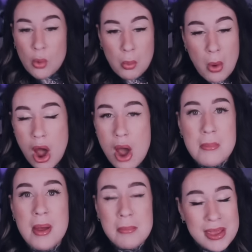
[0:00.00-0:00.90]

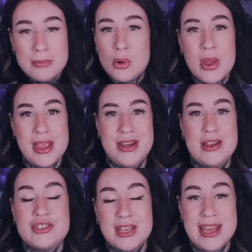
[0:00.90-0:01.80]
worm people in
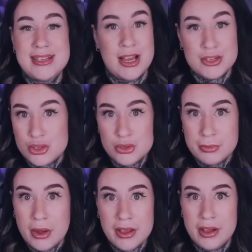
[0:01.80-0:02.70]
to get tattooed
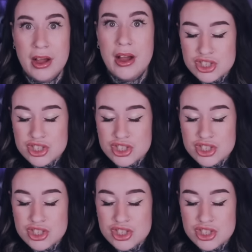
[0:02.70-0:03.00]
by her.